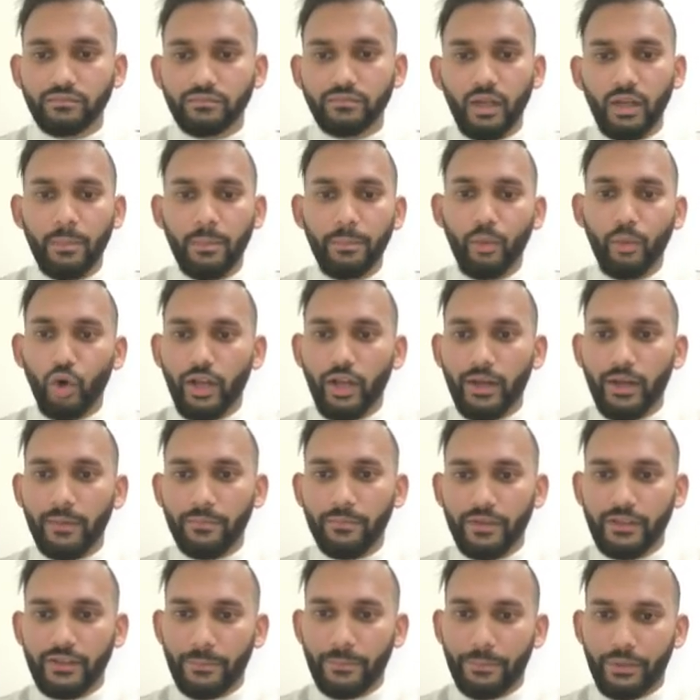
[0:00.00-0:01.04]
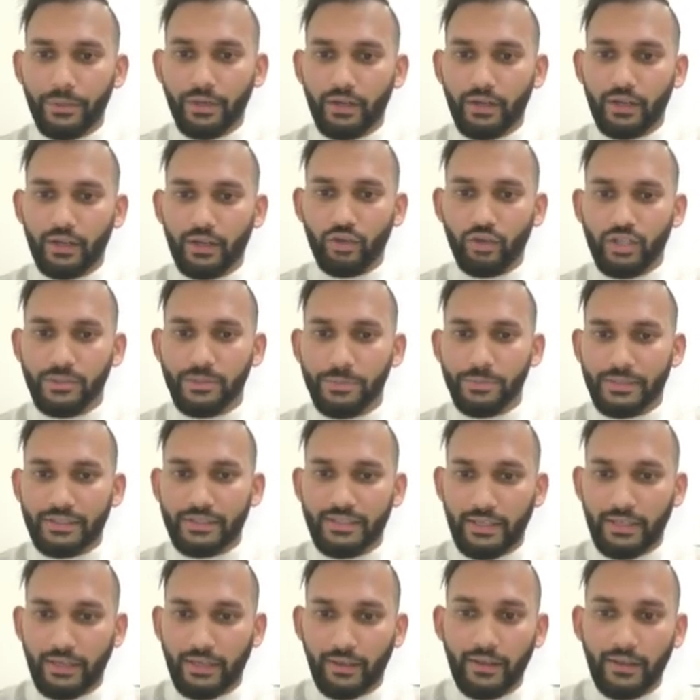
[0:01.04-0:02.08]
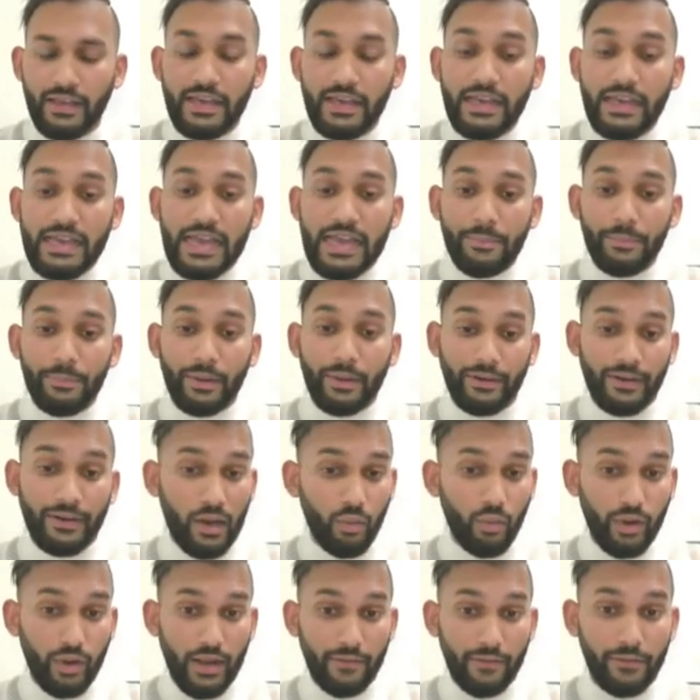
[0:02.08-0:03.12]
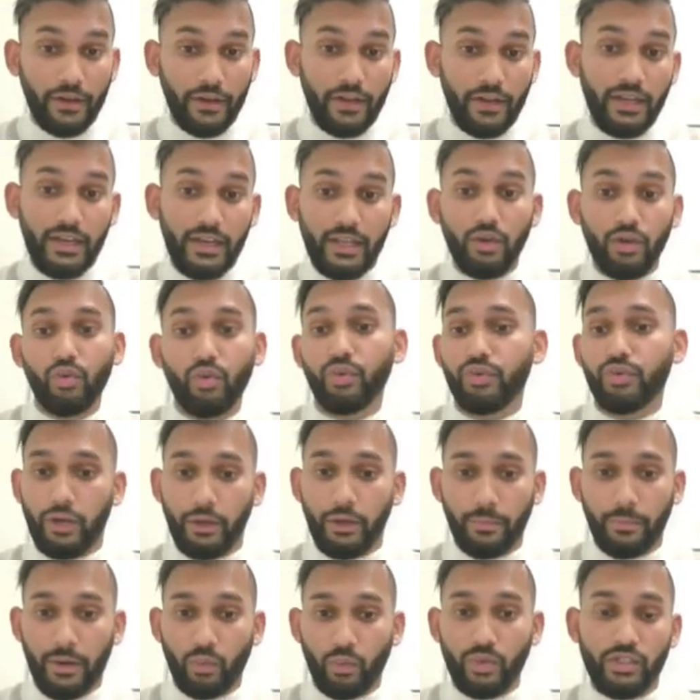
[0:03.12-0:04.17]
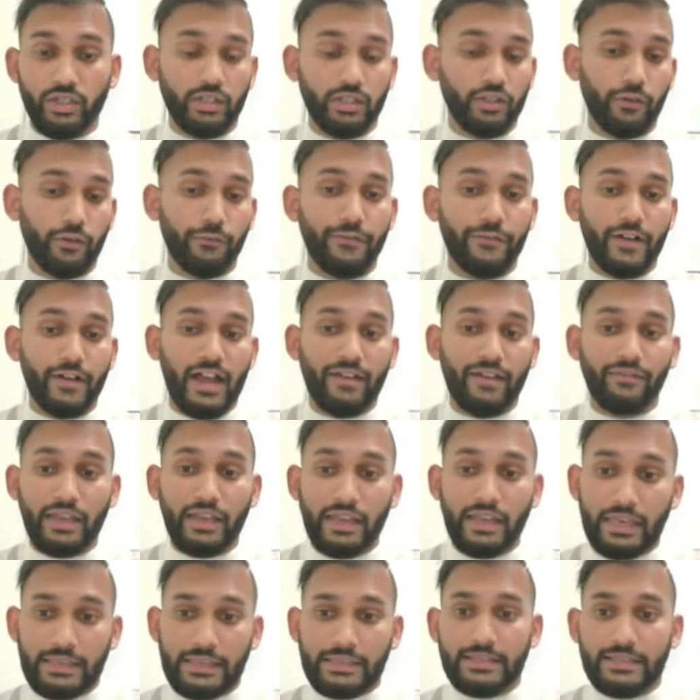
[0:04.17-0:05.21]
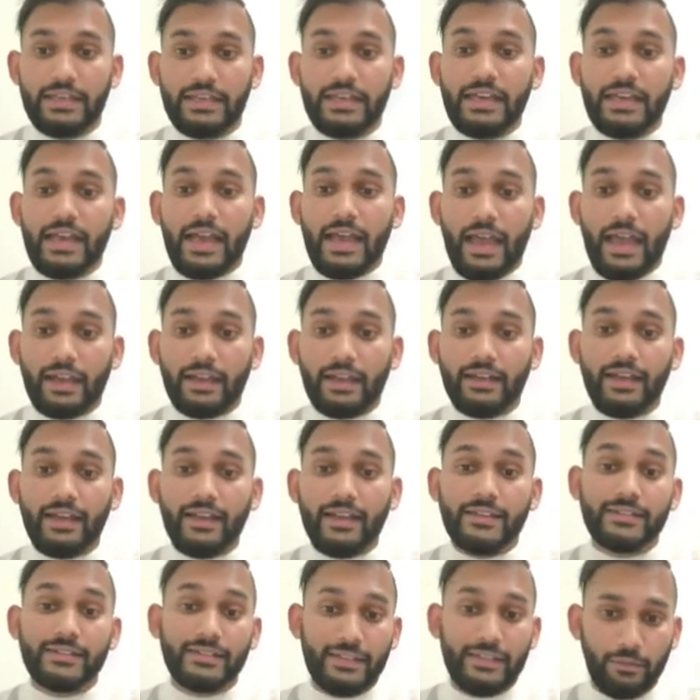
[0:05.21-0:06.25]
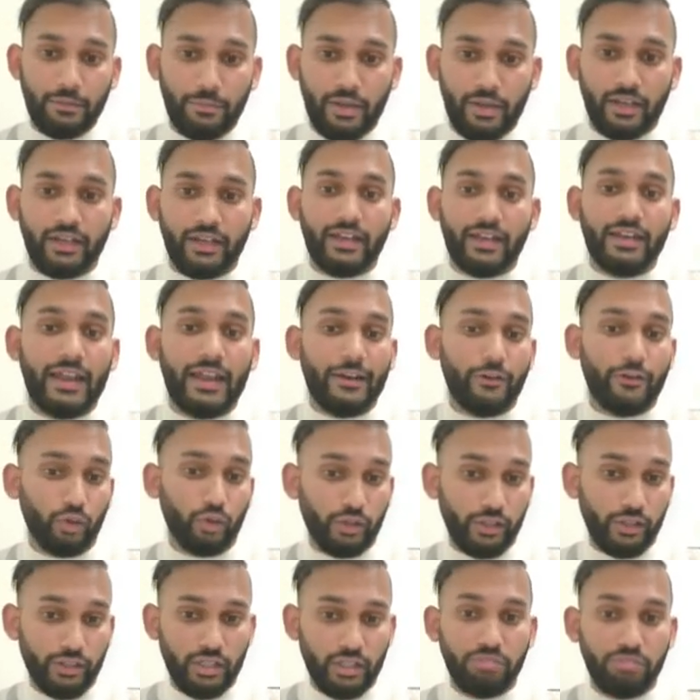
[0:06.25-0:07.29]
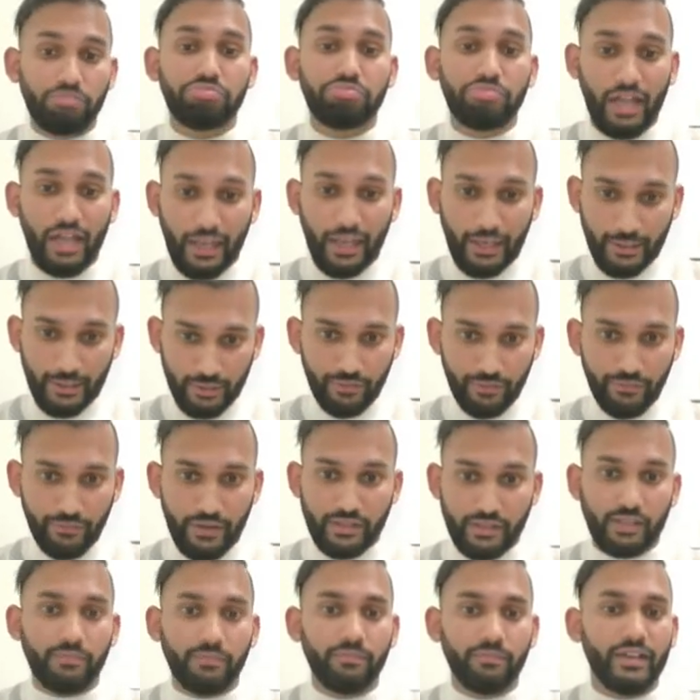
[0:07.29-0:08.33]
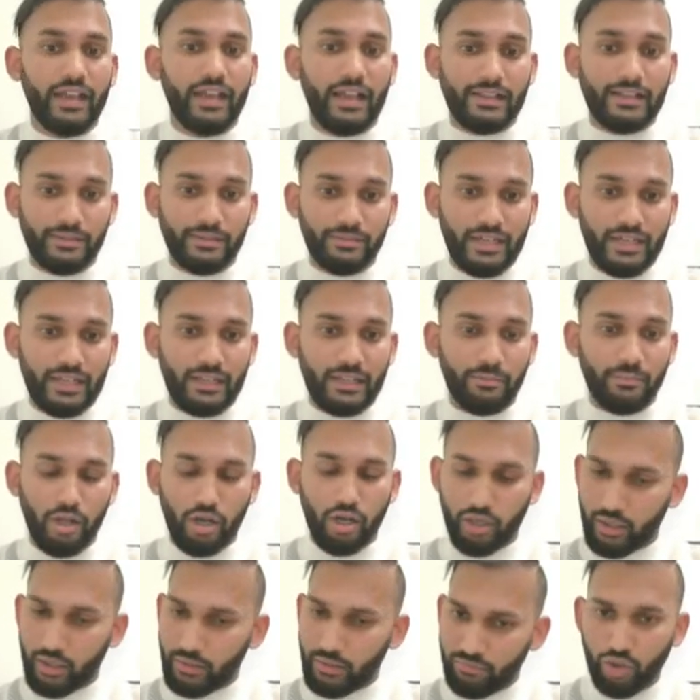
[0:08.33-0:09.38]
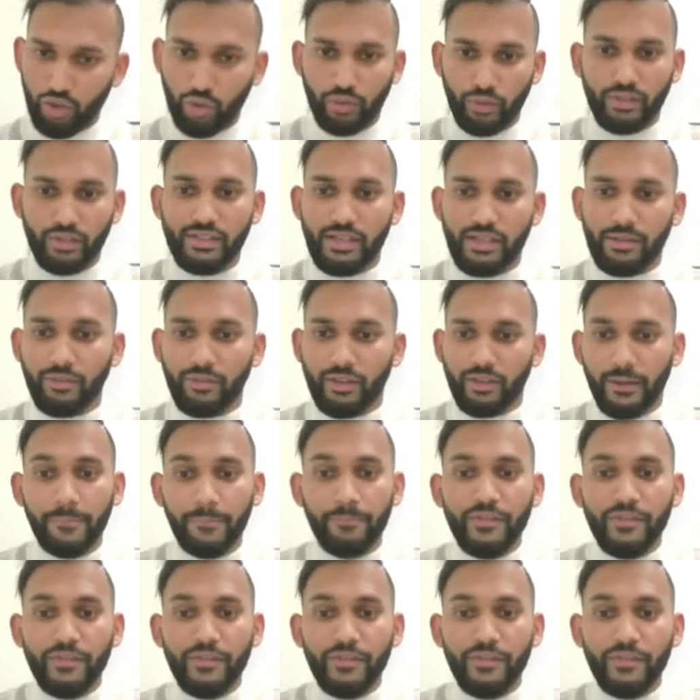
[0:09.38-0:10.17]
MONA in the pre-hospital setting, but now we have the new treatment, which is your 5 A's. Anti-ischemic, nitroglycerin, dilates the vessel. Calcium channel blocker, do the same thing.